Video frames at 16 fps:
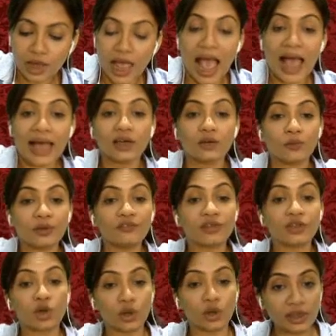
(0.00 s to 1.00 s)
And when we're
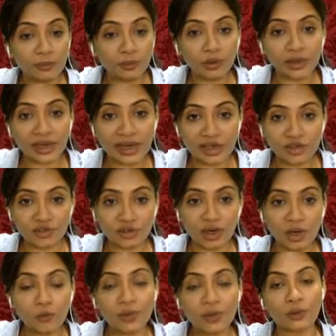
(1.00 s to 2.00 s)
talking about atria,
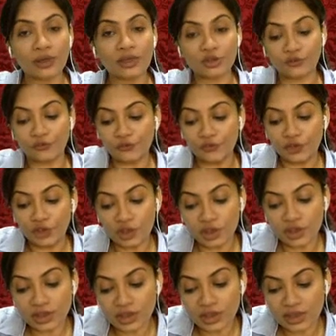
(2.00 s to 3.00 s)
we're going to
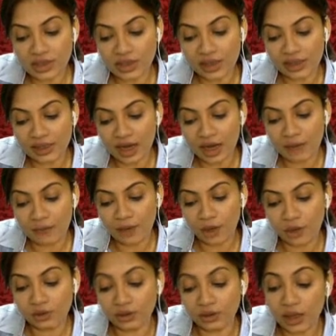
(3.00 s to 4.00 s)
first study
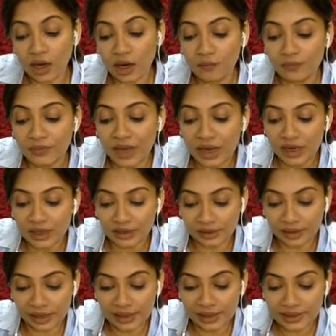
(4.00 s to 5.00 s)
about the
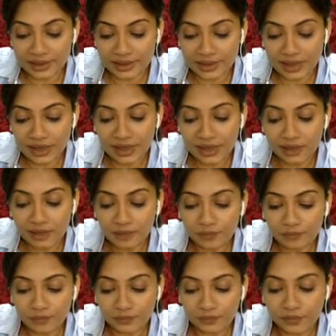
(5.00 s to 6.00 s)
right side.
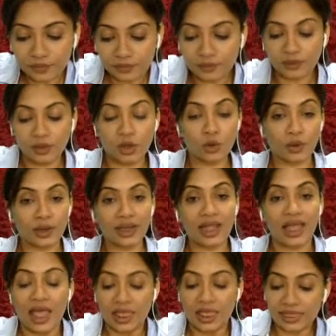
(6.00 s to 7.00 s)
Okay,
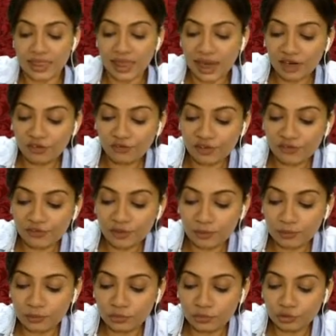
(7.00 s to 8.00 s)
then we will
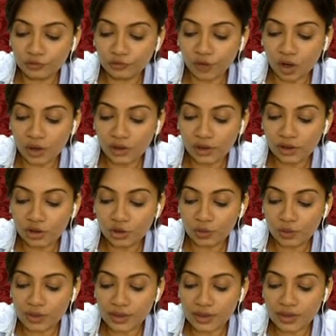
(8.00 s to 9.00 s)
move on
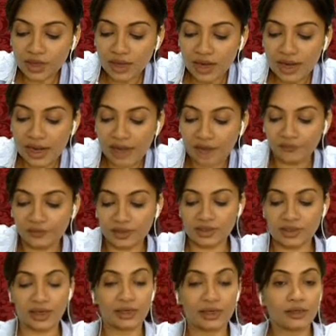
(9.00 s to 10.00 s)
towards the left
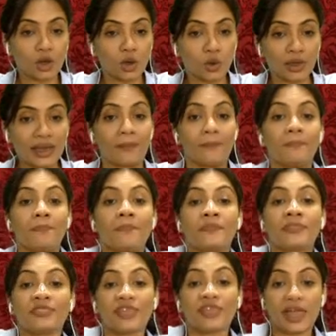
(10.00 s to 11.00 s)
side. Okay,
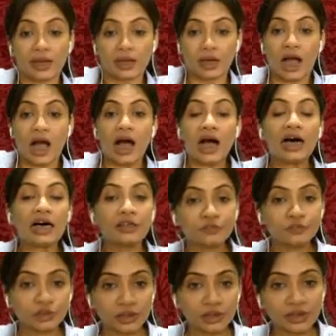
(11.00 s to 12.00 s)
then
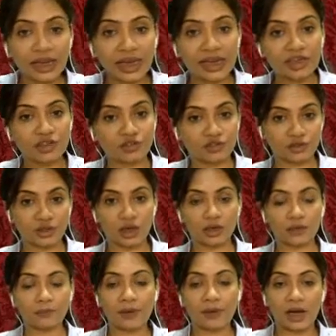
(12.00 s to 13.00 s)
after the atria
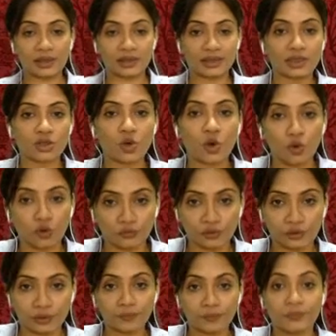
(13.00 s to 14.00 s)
part is
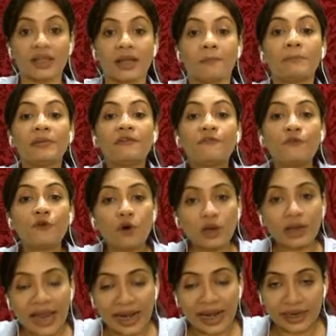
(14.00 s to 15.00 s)
over, before
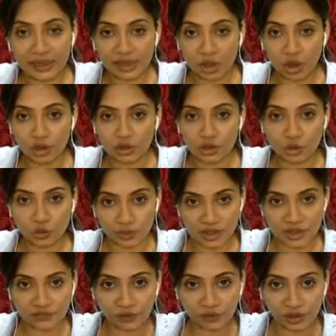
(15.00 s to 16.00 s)
heading on towards
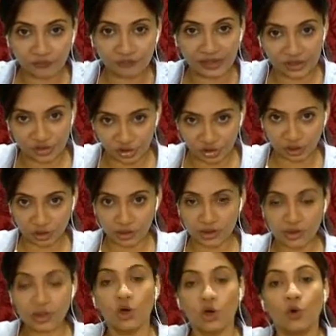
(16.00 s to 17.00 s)
for the ventricles,
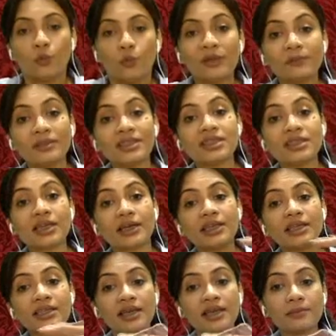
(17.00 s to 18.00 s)
we will study
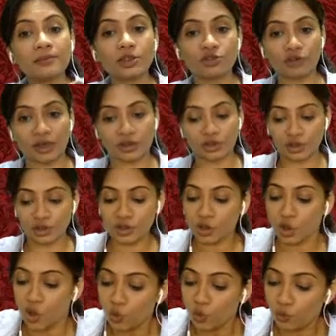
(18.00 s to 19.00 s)
some structures
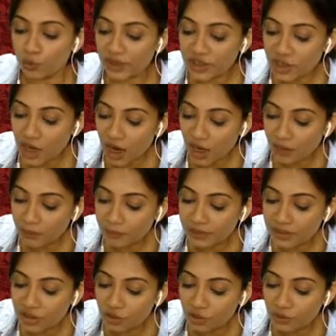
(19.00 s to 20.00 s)
which are
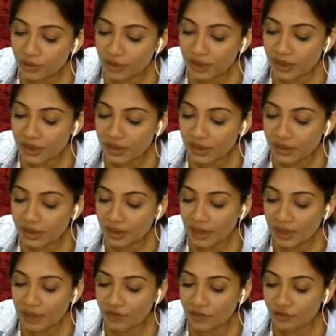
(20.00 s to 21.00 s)
between the
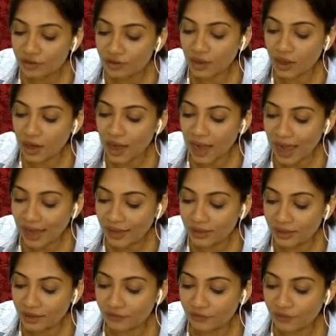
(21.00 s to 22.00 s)
atria and
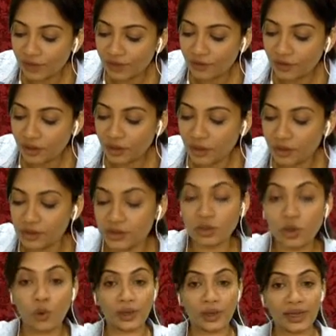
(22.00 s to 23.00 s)
the ventricles.
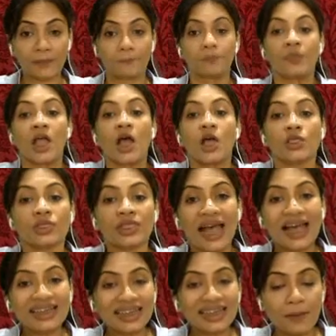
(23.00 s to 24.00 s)
Okay,
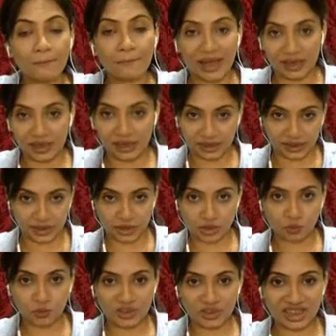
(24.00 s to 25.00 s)
that apparatus
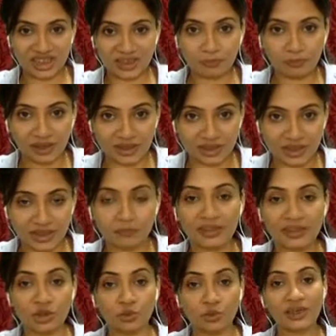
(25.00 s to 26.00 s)
which is present
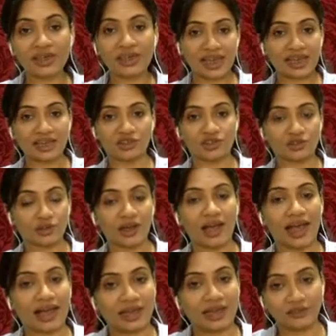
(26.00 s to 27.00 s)
between atria
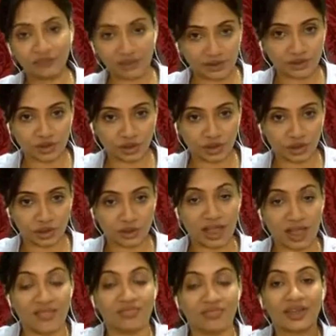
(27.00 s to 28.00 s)
and ventricles,
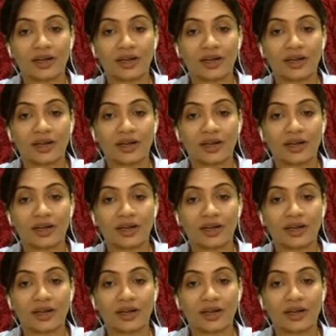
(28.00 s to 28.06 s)
that